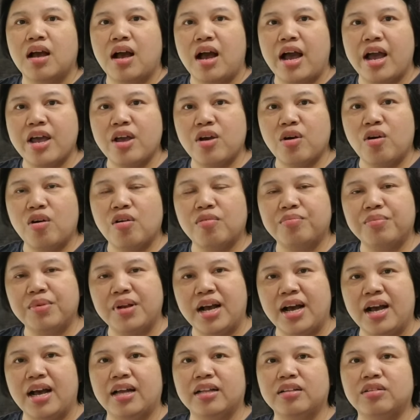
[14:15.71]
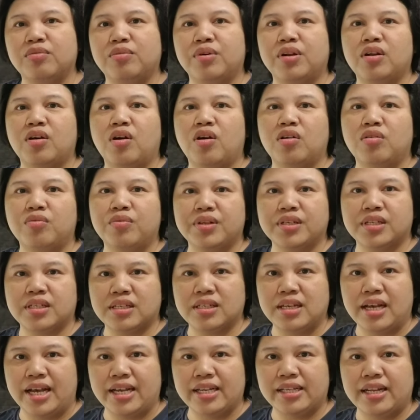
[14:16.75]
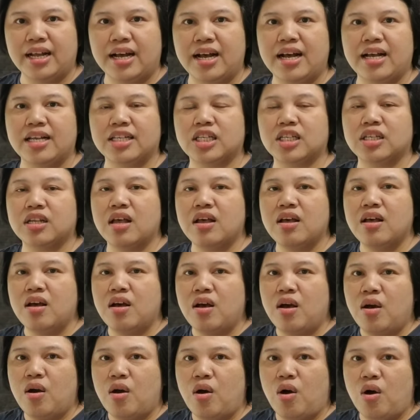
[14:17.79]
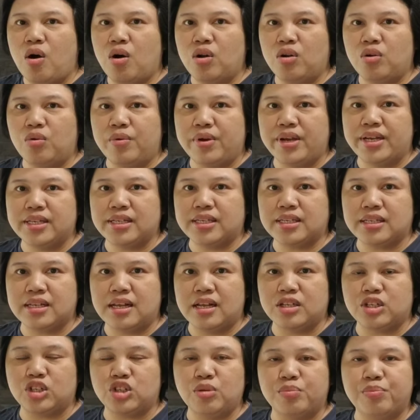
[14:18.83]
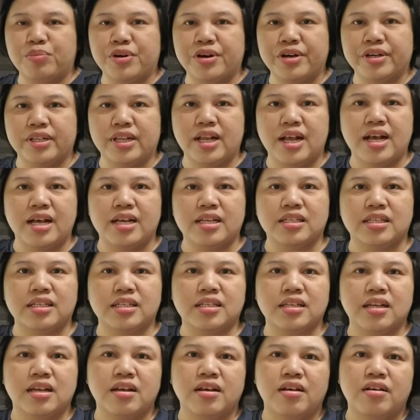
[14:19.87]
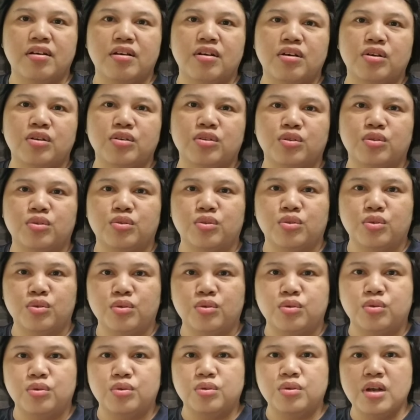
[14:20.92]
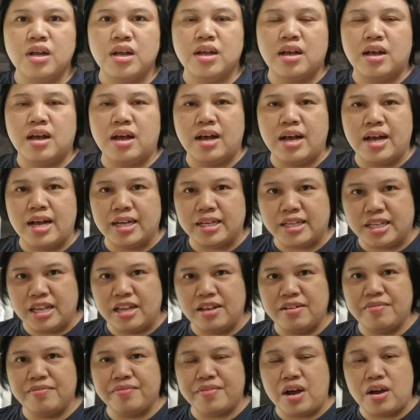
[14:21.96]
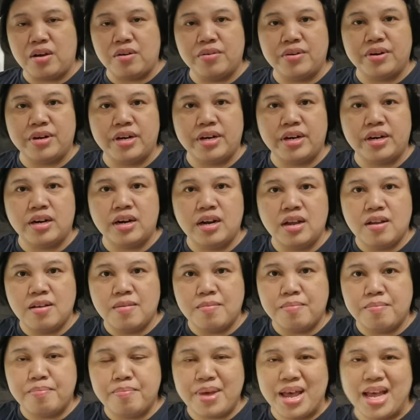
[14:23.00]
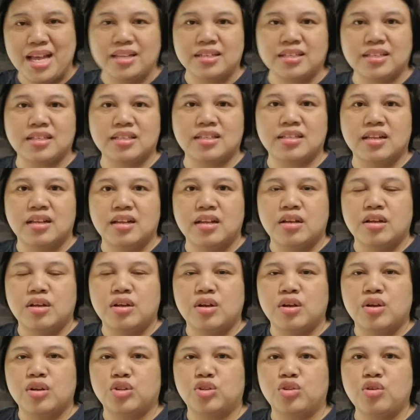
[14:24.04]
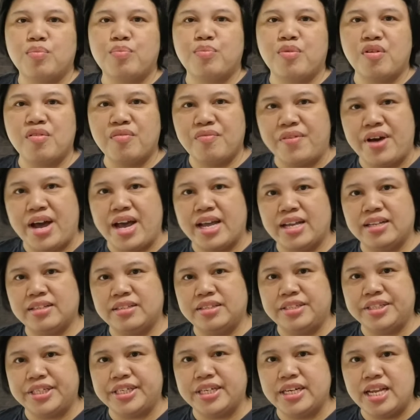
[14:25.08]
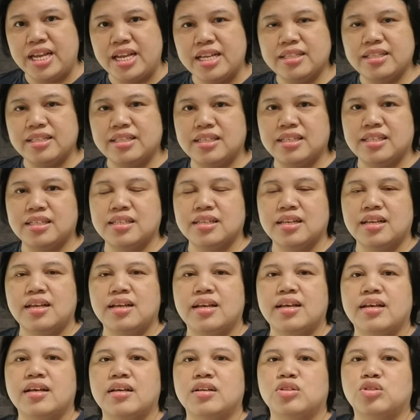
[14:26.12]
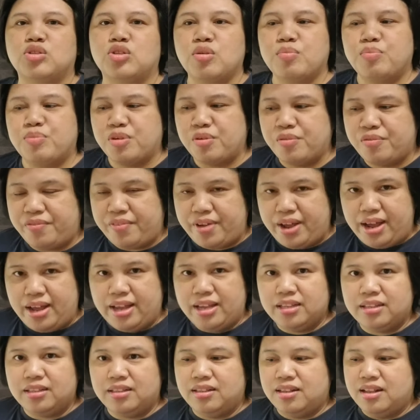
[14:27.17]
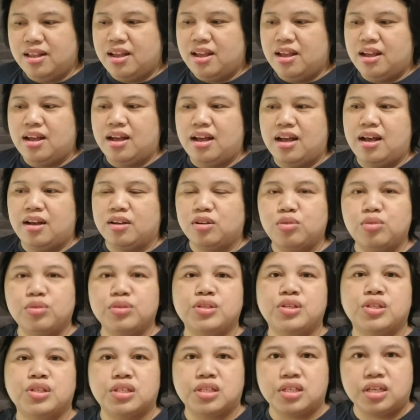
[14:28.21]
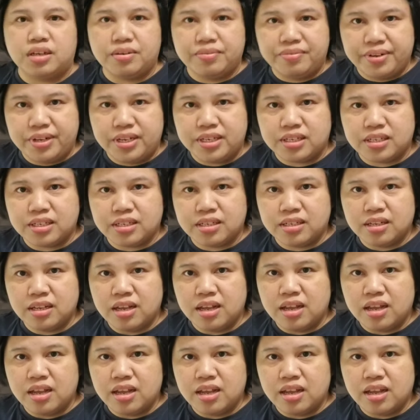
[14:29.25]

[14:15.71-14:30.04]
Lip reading: I hope God will always guide us, always support us to give our best to provide their needs, to provide a good service,